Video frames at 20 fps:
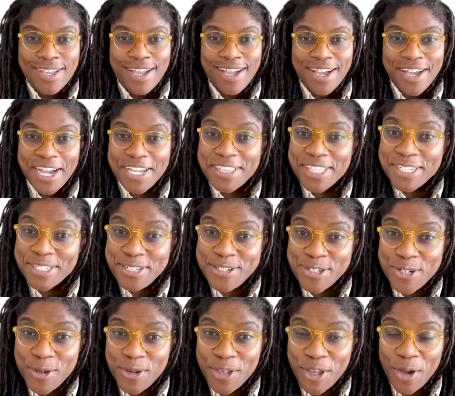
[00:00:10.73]
I'd like to
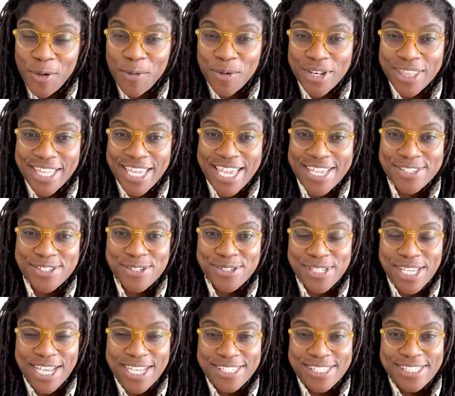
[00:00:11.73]
show y'all one of the
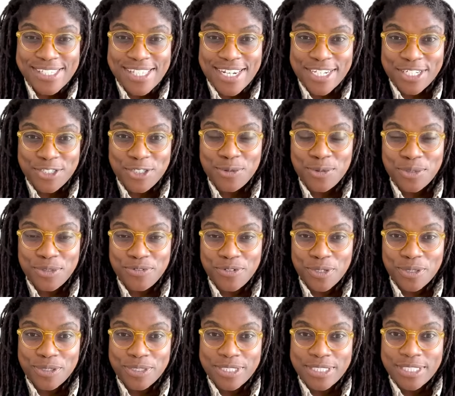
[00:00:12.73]
exercises that I do with
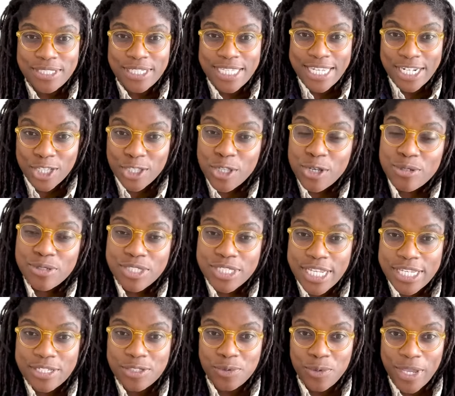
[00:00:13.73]
folks in a
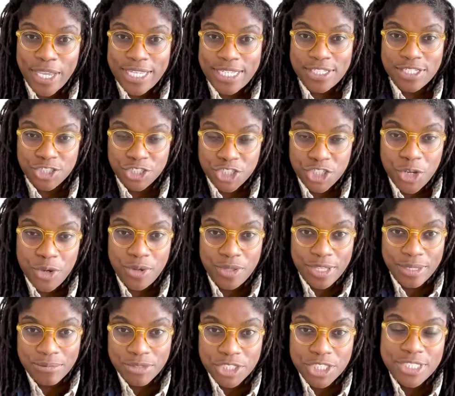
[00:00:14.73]
low-stakes way to show
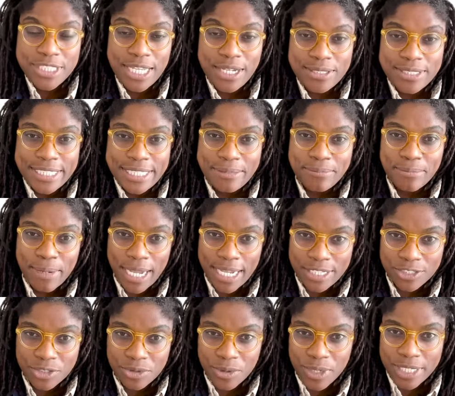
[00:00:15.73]
them just how deep
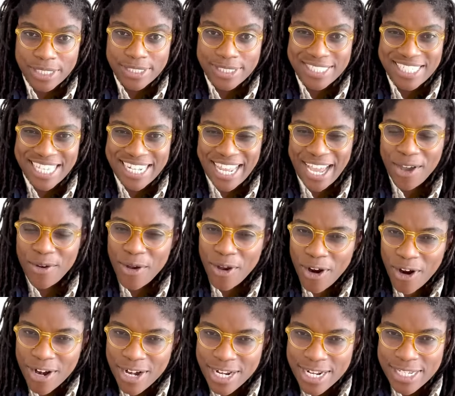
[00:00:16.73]
bias runs and how
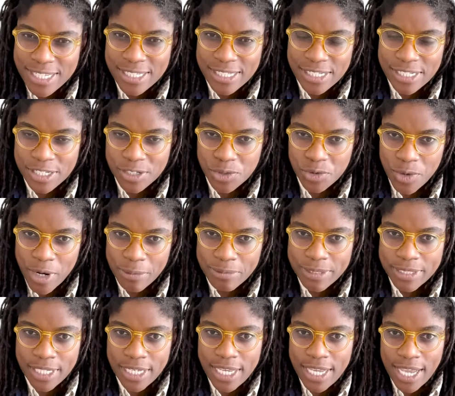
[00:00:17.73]
hard it is to
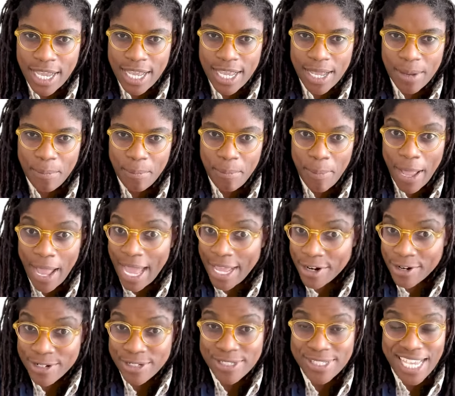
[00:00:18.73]
disrupt
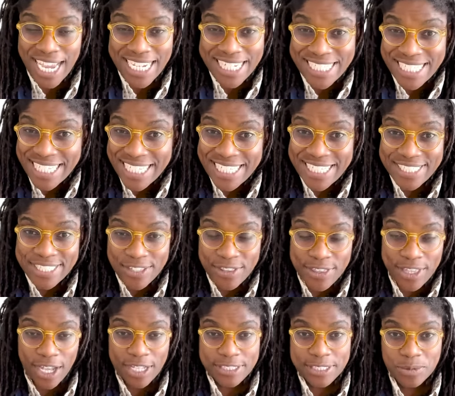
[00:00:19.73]
patterns, ideas, and
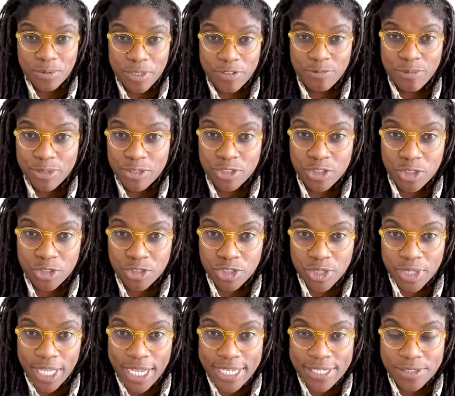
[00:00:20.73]
thoughts that we've been
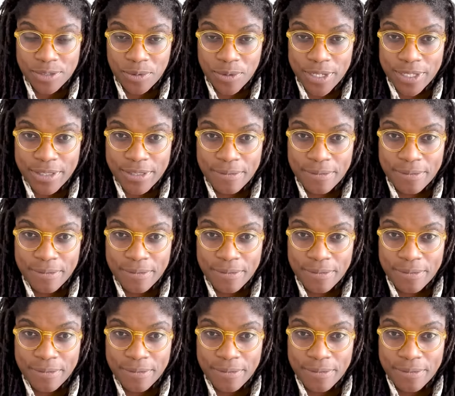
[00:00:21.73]
socialized with.